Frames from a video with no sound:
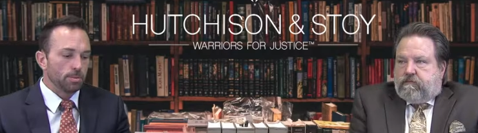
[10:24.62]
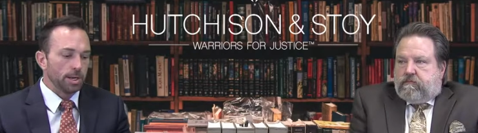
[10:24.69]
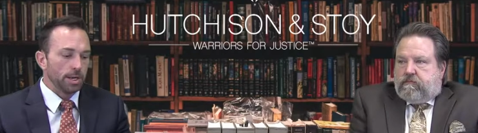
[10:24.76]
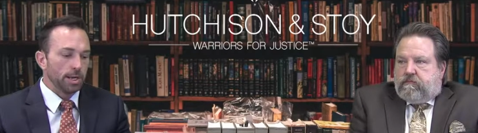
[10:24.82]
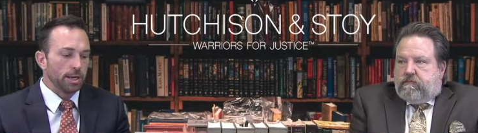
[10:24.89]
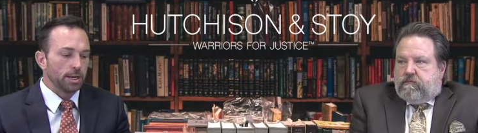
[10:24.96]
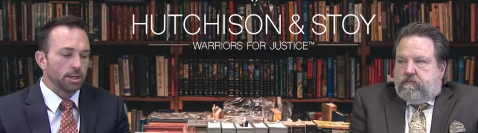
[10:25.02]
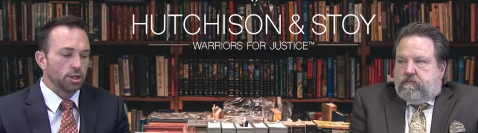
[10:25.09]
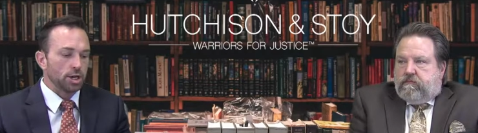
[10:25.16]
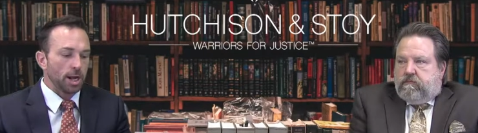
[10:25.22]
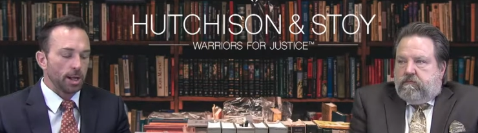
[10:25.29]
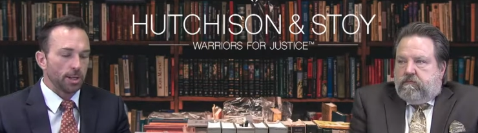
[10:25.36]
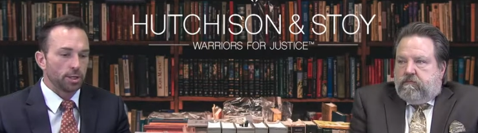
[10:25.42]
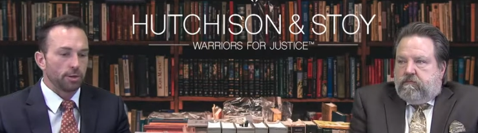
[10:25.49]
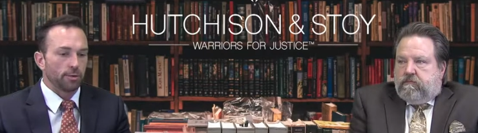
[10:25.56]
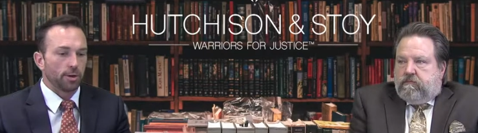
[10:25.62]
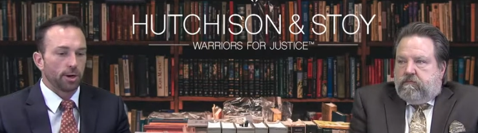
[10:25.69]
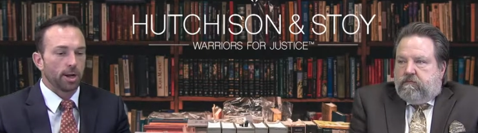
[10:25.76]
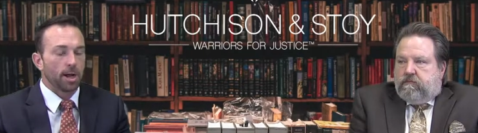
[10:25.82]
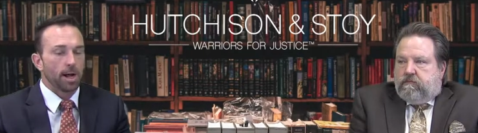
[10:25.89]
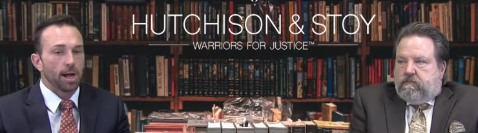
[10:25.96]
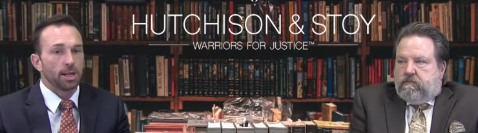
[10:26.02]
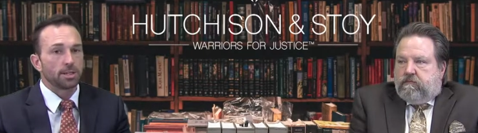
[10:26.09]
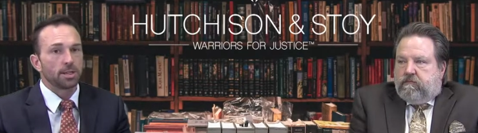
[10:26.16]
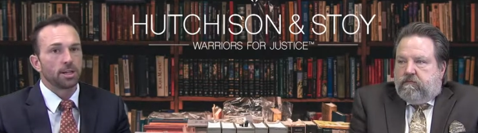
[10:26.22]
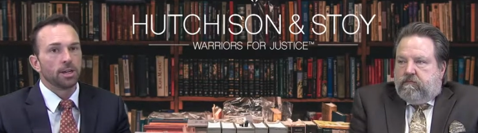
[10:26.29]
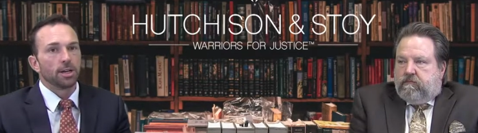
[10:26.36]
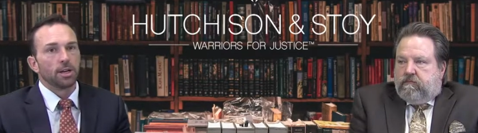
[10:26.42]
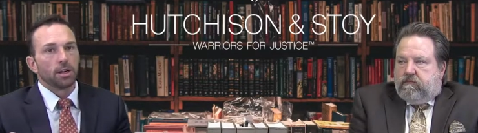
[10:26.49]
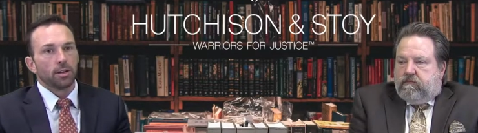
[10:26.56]
Speaker 1: be challenged for
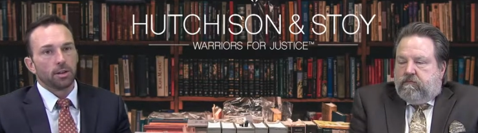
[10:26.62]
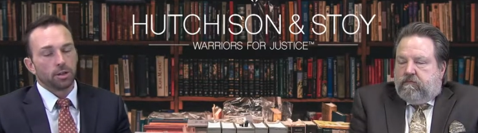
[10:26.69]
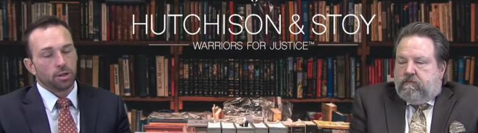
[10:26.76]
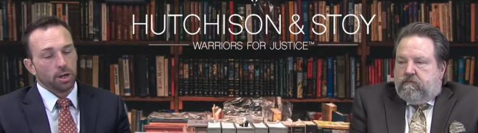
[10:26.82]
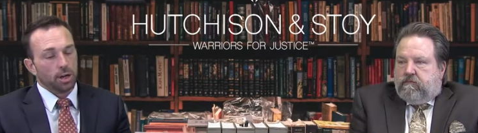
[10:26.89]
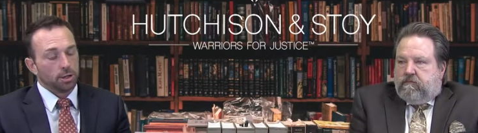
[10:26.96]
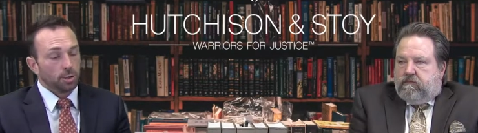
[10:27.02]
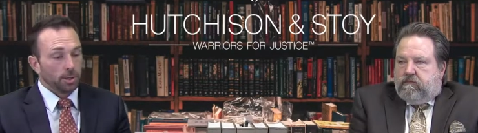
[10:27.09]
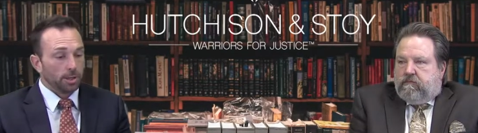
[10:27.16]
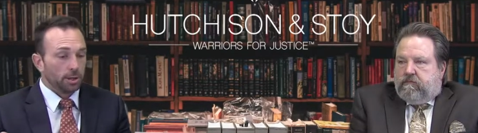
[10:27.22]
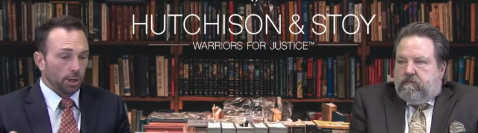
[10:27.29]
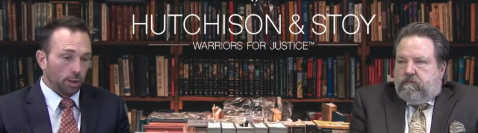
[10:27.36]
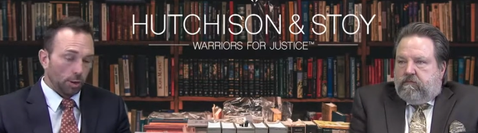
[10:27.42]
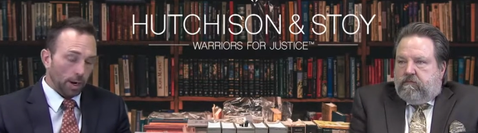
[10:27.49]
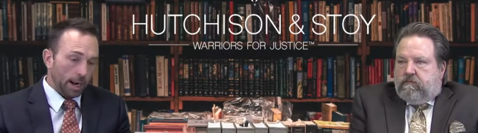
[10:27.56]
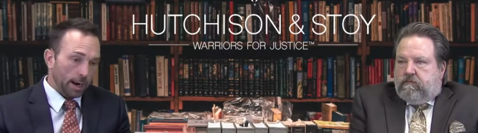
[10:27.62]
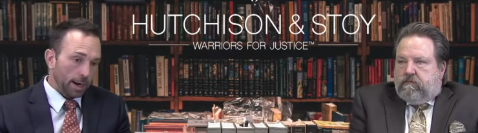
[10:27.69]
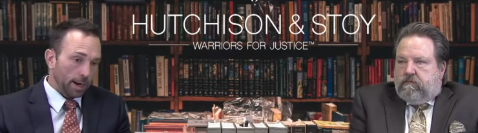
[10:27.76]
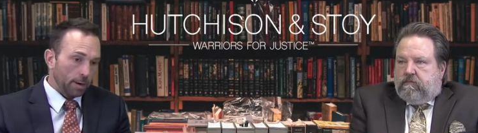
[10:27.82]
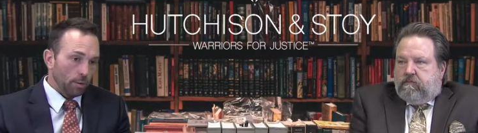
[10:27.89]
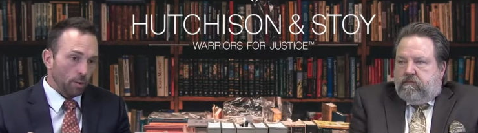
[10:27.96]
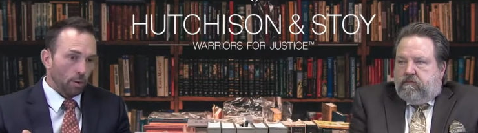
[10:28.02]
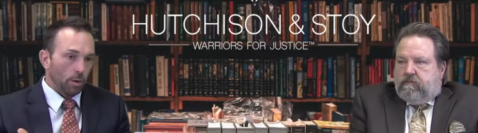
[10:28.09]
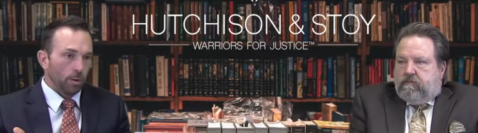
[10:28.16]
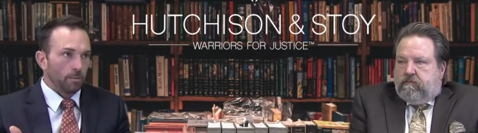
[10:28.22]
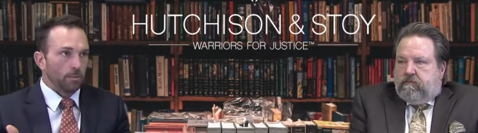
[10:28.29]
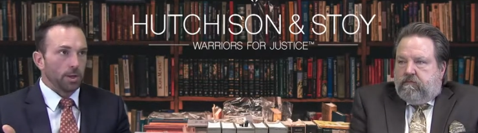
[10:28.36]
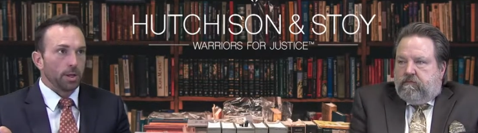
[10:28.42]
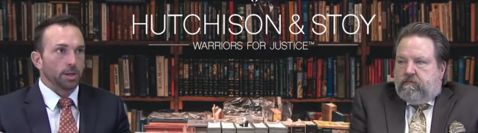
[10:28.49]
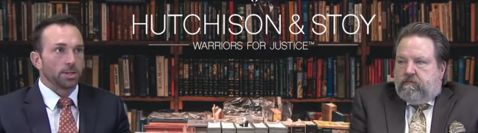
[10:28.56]
cause. The judge will either grant it
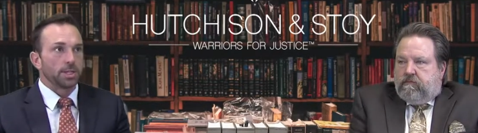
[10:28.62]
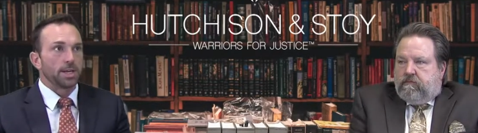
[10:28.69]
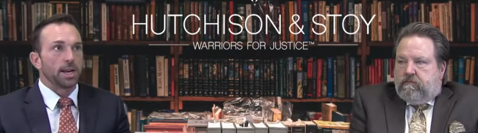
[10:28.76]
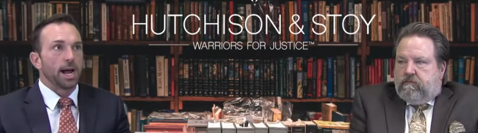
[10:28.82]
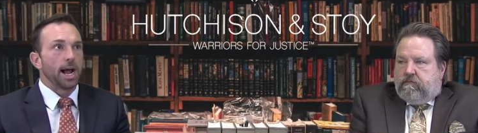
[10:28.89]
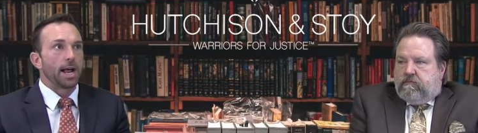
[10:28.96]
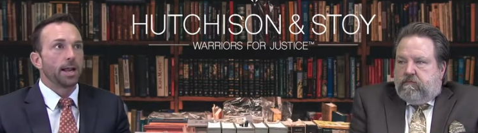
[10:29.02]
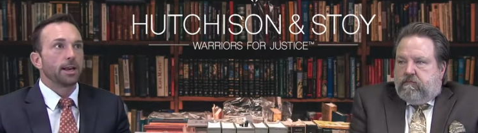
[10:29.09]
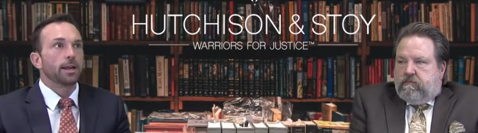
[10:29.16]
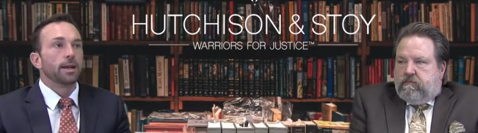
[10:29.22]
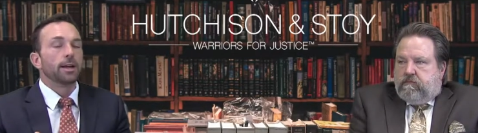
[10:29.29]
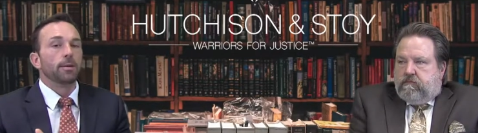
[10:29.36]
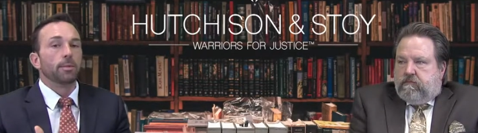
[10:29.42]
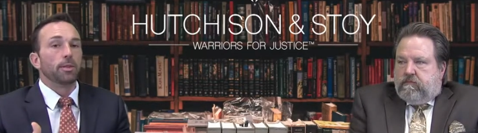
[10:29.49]
or he'll deny it.